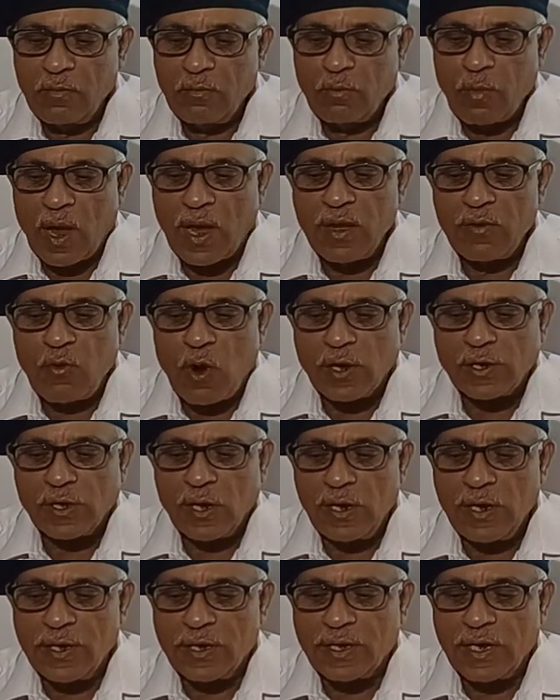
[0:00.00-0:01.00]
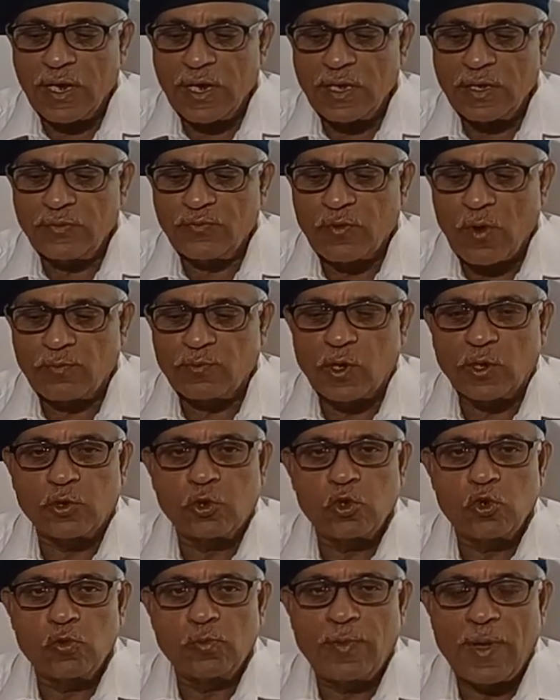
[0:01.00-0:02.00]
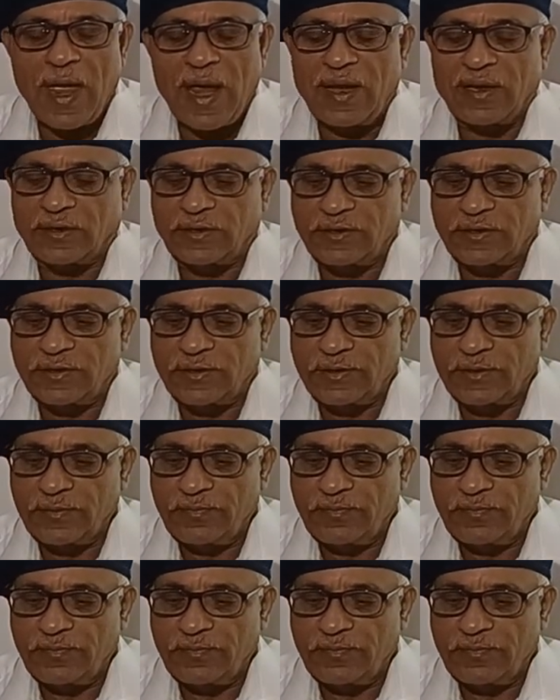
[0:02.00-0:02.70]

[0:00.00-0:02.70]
by water leakage from the tube ends.